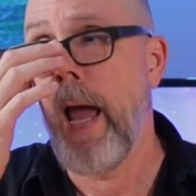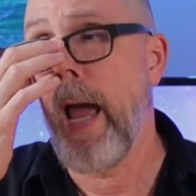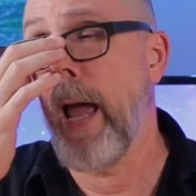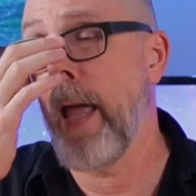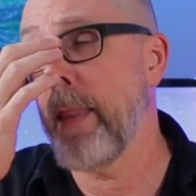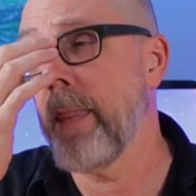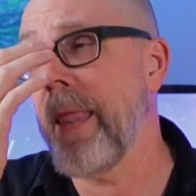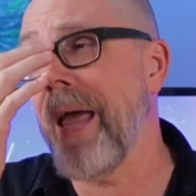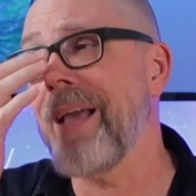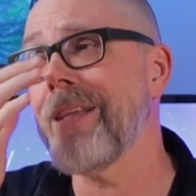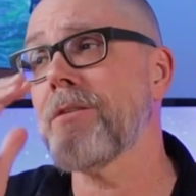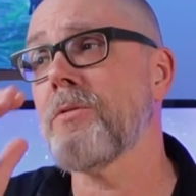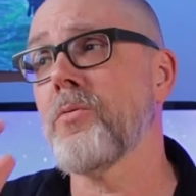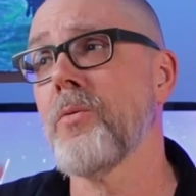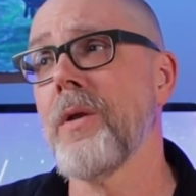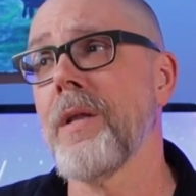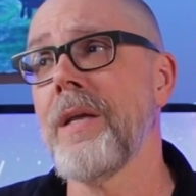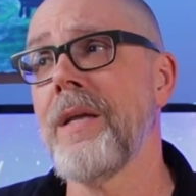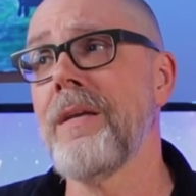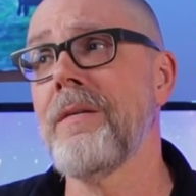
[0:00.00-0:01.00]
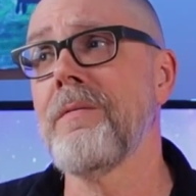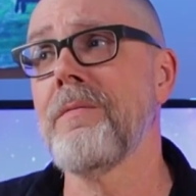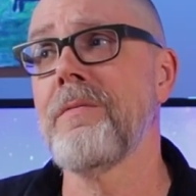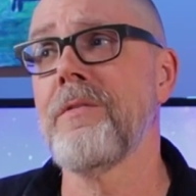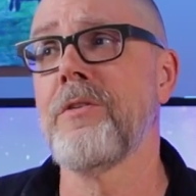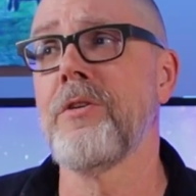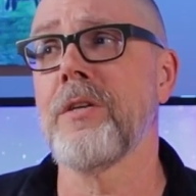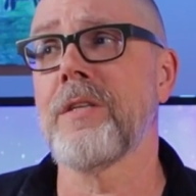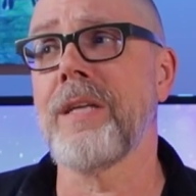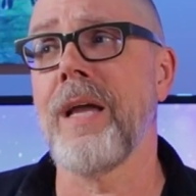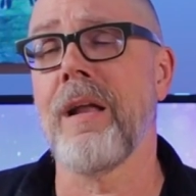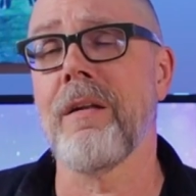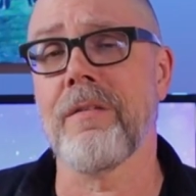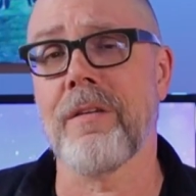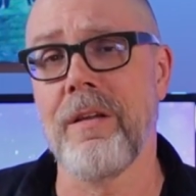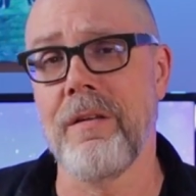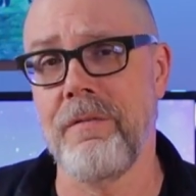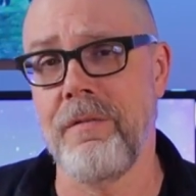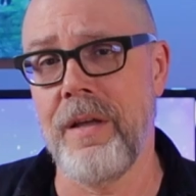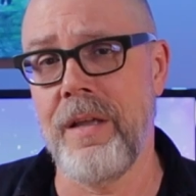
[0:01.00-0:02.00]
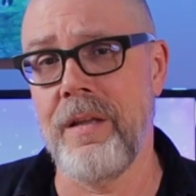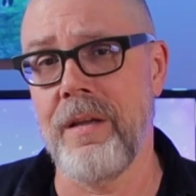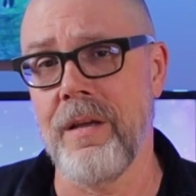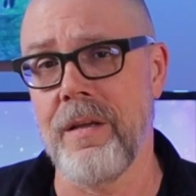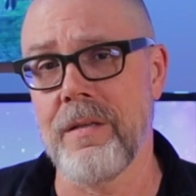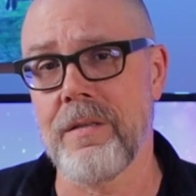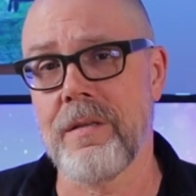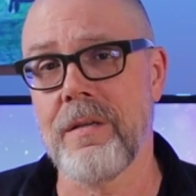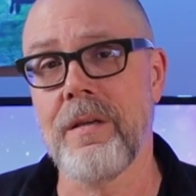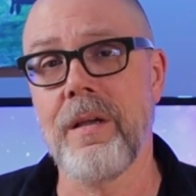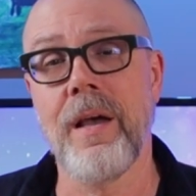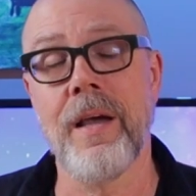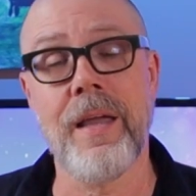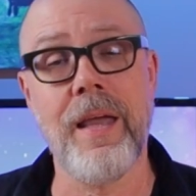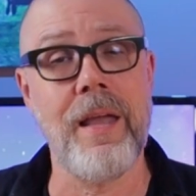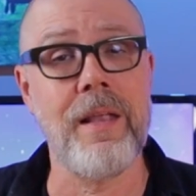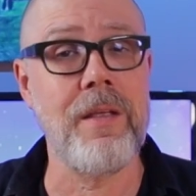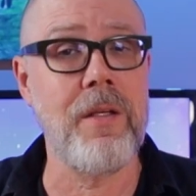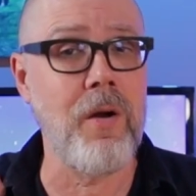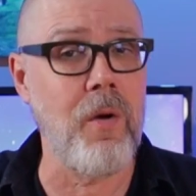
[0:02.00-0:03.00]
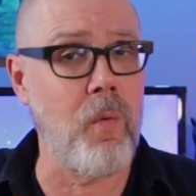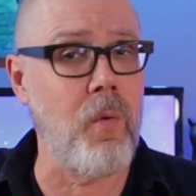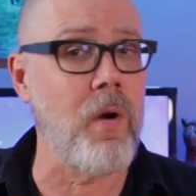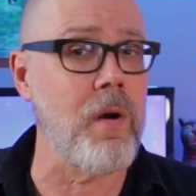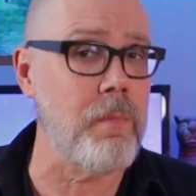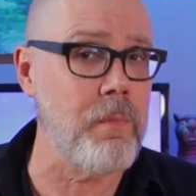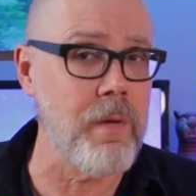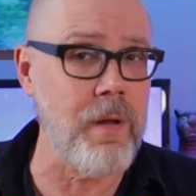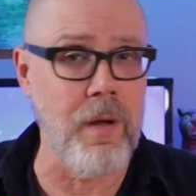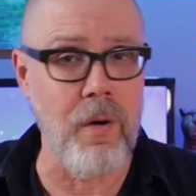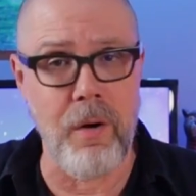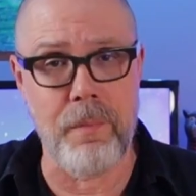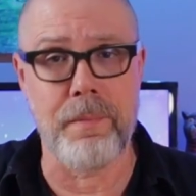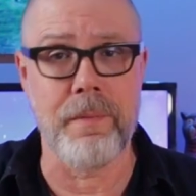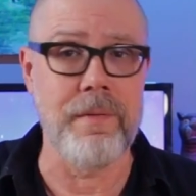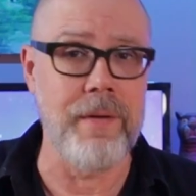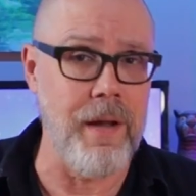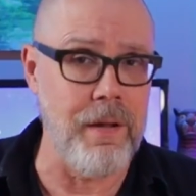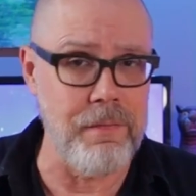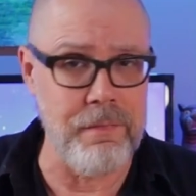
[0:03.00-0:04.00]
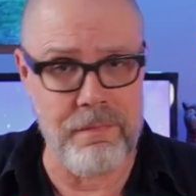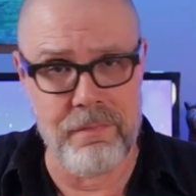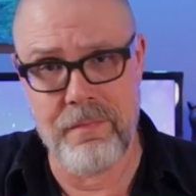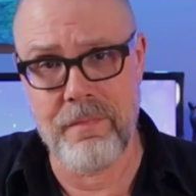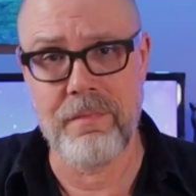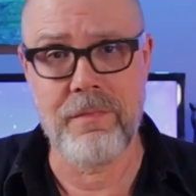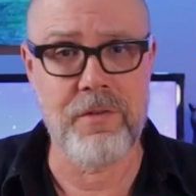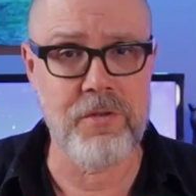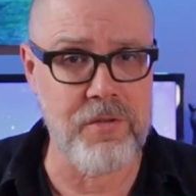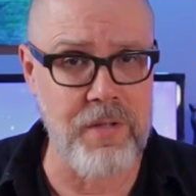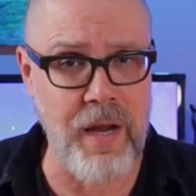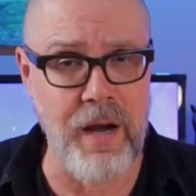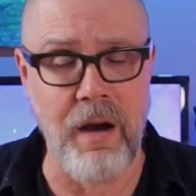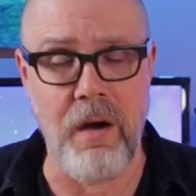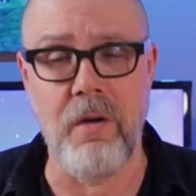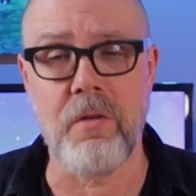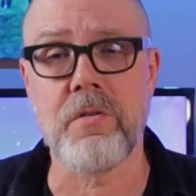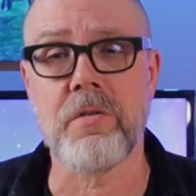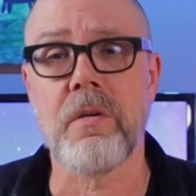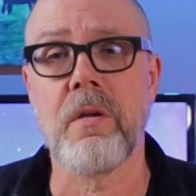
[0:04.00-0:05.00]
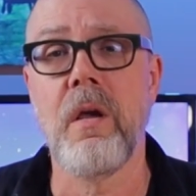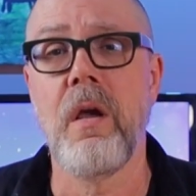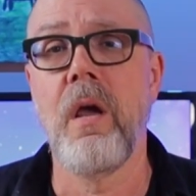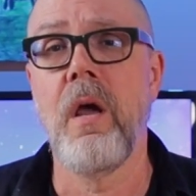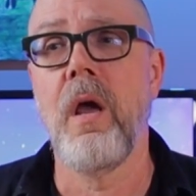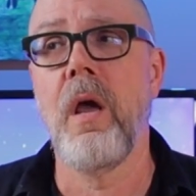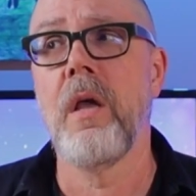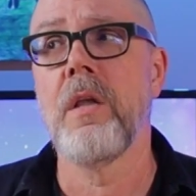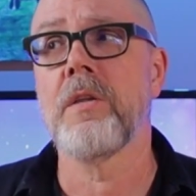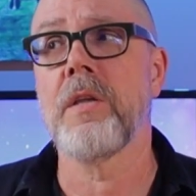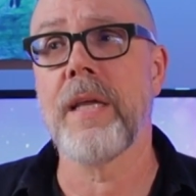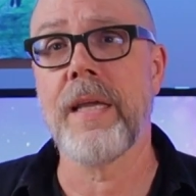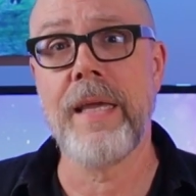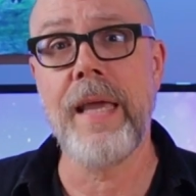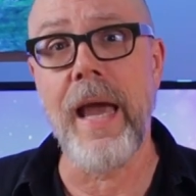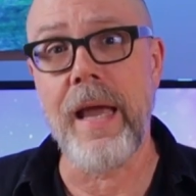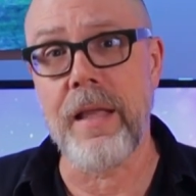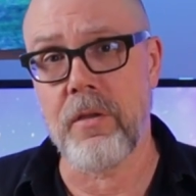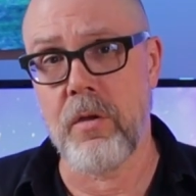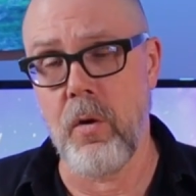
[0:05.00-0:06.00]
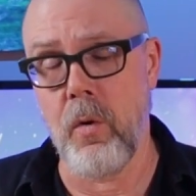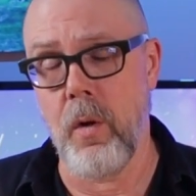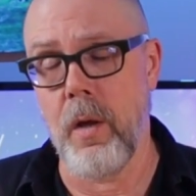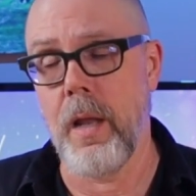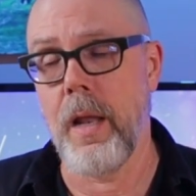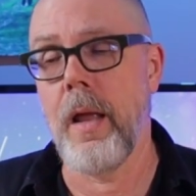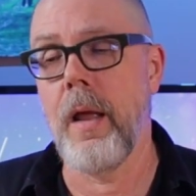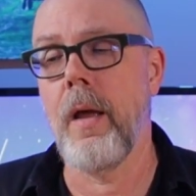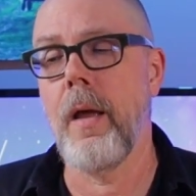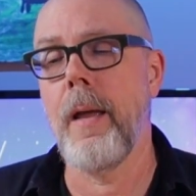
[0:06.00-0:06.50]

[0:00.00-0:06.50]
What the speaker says: And that's really just out of convenience. Again, you don't want them to go up and down stairs to get to it.